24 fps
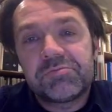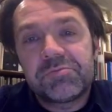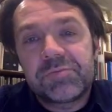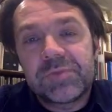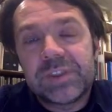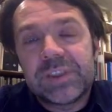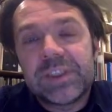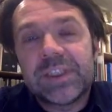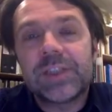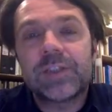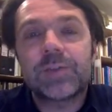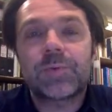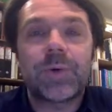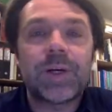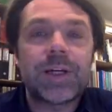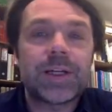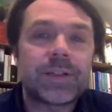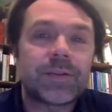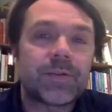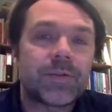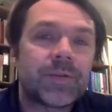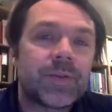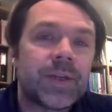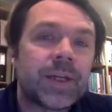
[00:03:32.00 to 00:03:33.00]
these
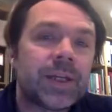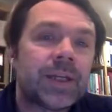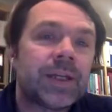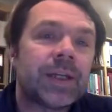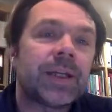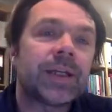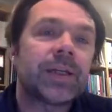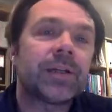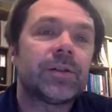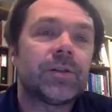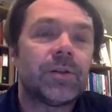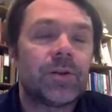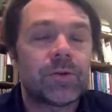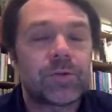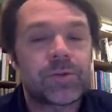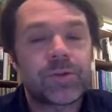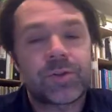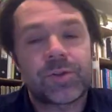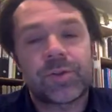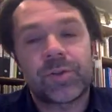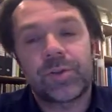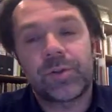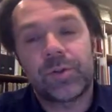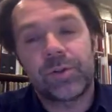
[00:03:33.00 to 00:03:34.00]
ways of thinking
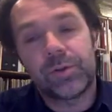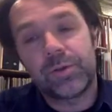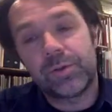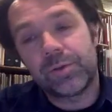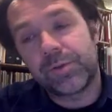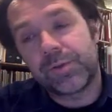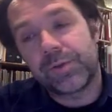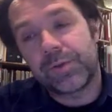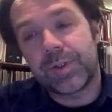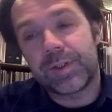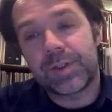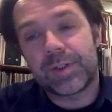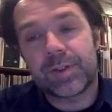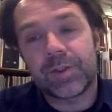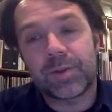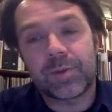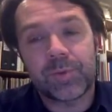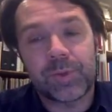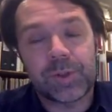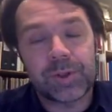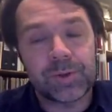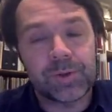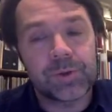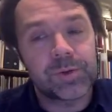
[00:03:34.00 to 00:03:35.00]
also, for instance,
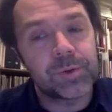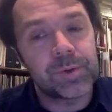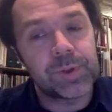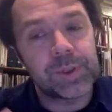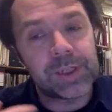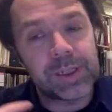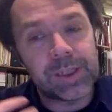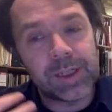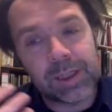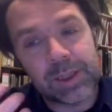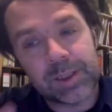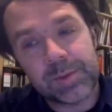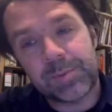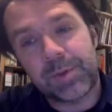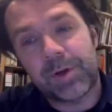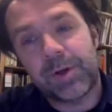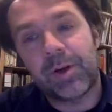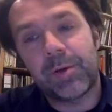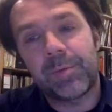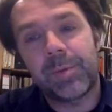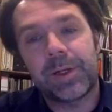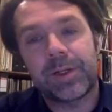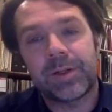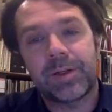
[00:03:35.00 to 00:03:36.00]
when you're doing an
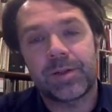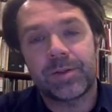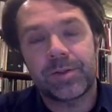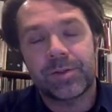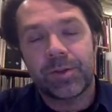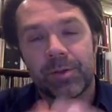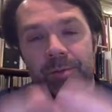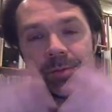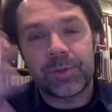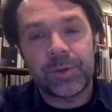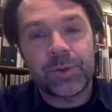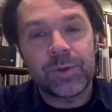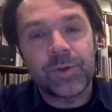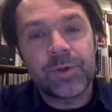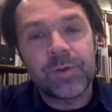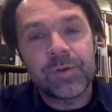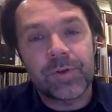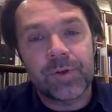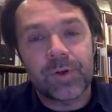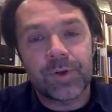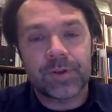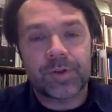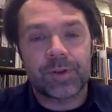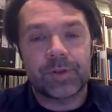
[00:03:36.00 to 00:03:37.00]
experiment on some
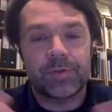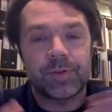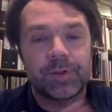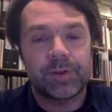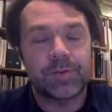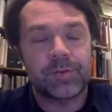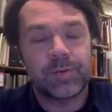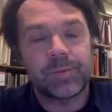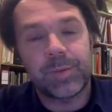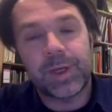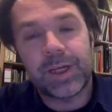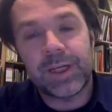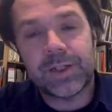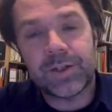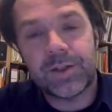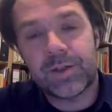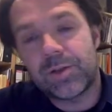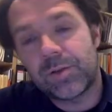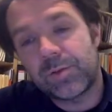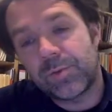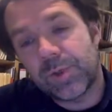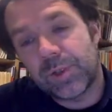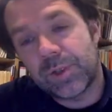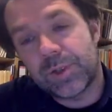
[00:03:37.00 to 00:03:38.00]
universe of
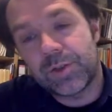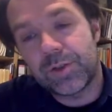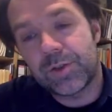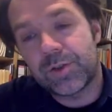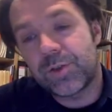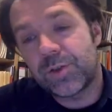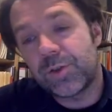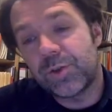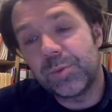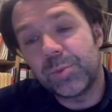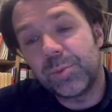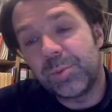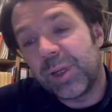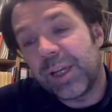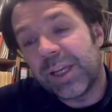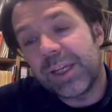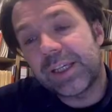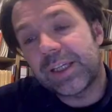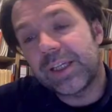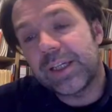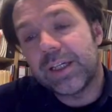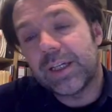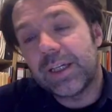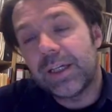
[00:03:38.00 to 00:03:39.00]
information which is too
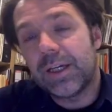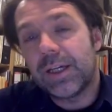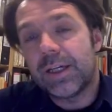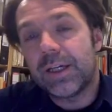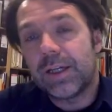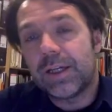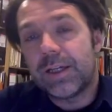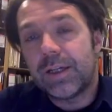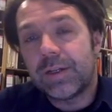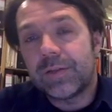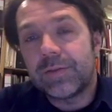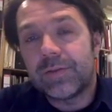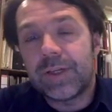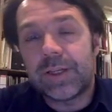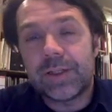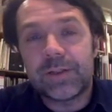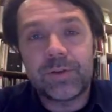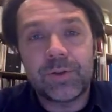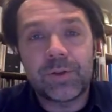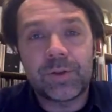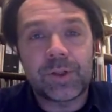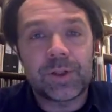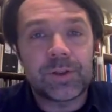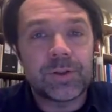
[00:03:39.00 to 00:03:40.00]
big, then
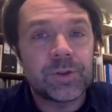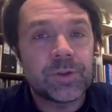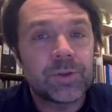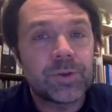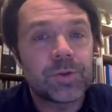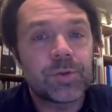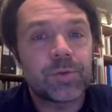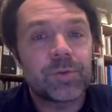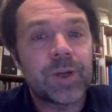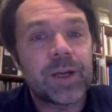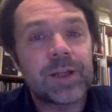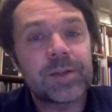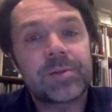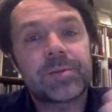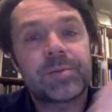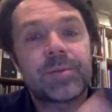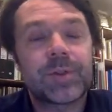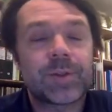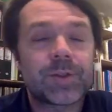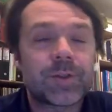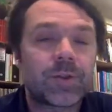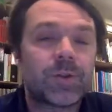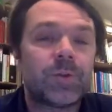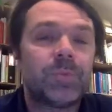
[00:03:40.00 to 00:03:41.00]
you can use
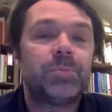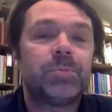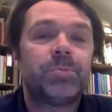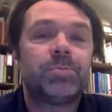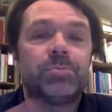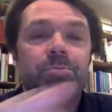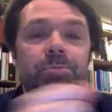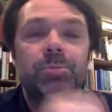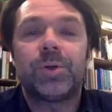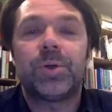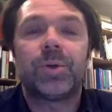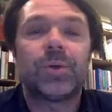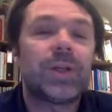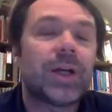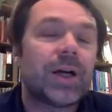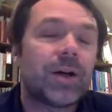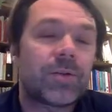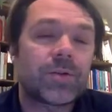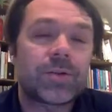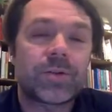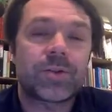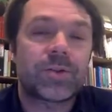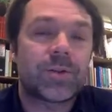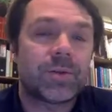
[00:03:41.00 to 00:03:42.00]
randomness to pull
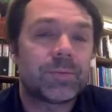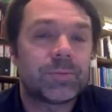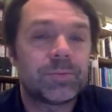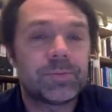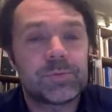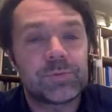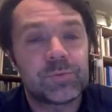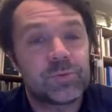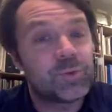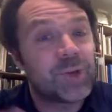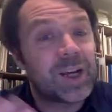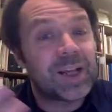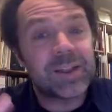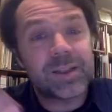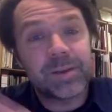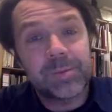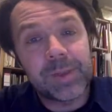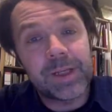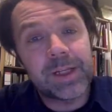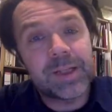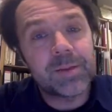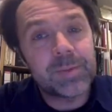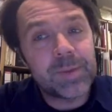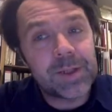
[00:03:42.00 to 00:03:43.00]
out some random
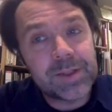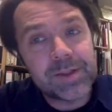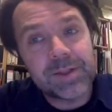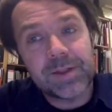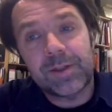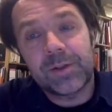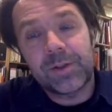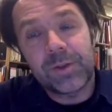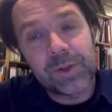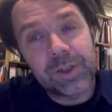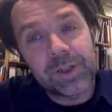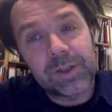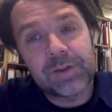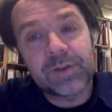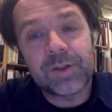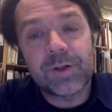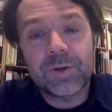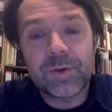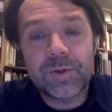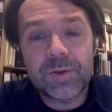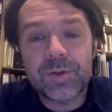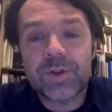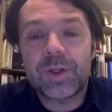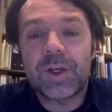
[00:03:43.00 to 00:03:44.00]
elements and look at
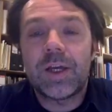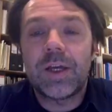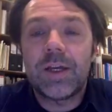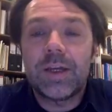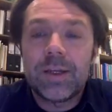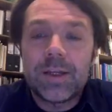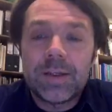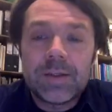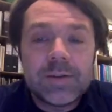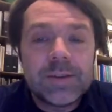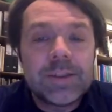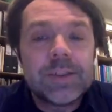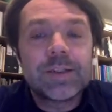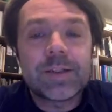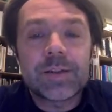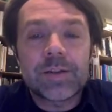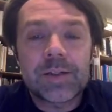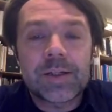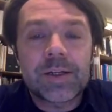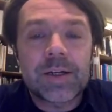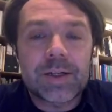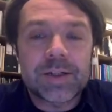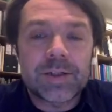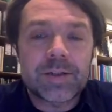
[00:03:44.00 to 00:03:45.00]
those. These are the
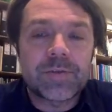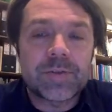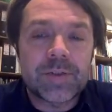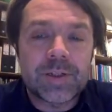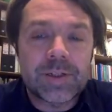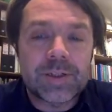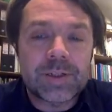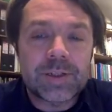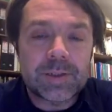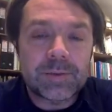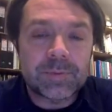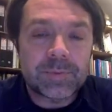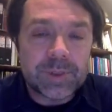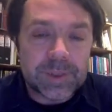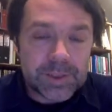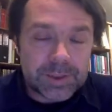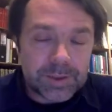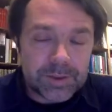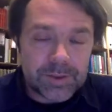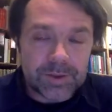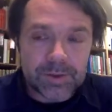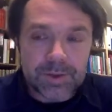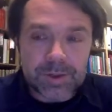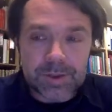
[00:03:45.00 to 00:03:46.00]
kinds of things that we
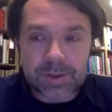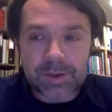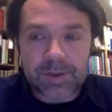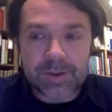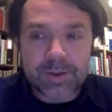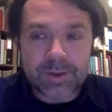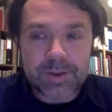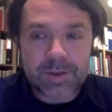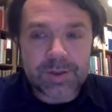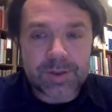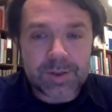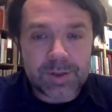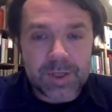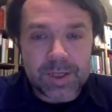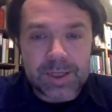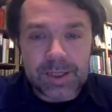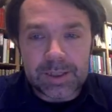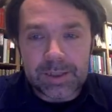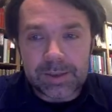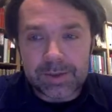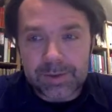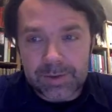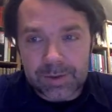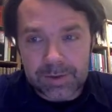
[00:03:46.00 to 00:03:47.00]
need to discuss,
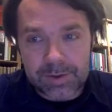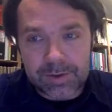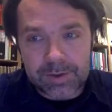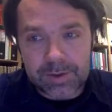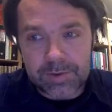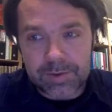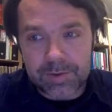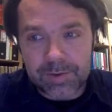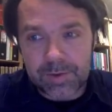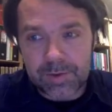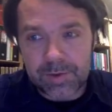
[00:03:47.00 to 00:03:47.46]
and this is the